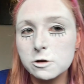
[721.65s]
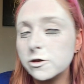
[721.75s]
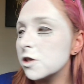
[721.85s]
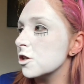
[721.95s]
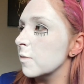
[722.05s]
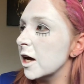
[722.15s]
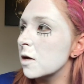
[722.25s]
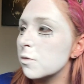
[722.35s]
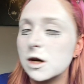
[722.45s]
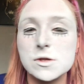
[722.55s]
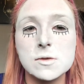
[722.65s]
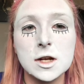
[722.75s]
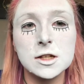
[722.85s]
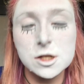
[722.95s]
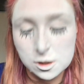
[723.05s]
Oh, I forgot to do my eyebrows as
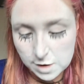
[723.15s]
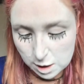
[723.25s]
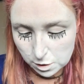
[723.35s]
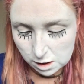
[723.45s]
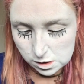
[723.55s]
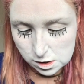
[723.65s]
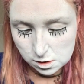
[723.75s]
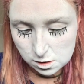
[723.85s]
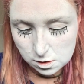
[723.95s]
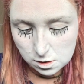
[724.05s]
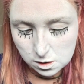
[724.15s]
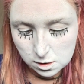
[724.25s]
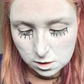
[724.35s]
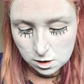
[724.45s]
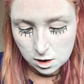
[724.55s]
well, I need to do my eyebrows.
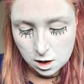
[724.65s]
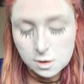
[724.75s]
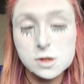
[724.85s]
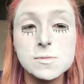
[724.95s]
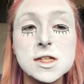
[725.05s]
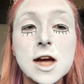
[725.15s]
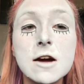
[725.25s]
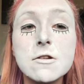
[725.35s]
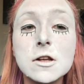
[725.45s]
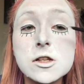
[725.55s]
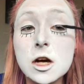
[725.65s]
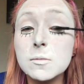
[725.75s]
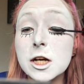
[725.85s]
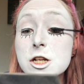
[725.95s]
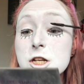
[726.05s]
Some mascara on the
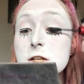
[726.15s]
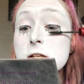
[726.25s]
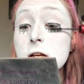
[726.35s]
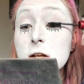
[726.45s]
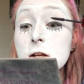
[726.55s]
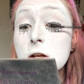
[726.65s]
top lashes.